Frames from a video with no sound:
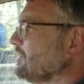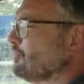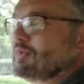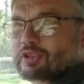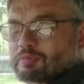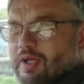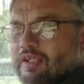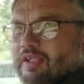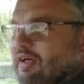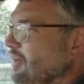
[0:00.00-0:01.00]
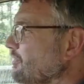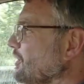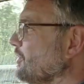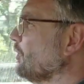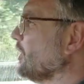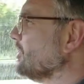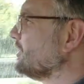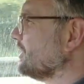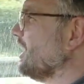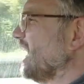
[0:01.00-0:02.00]
is a much better car than it
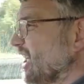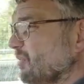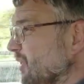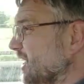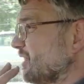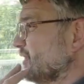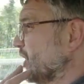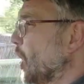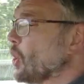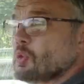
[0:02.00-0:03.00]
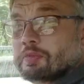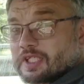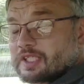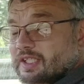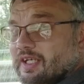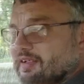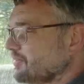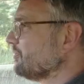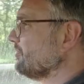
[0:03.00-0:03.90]
was. And I'm not even home in it yet.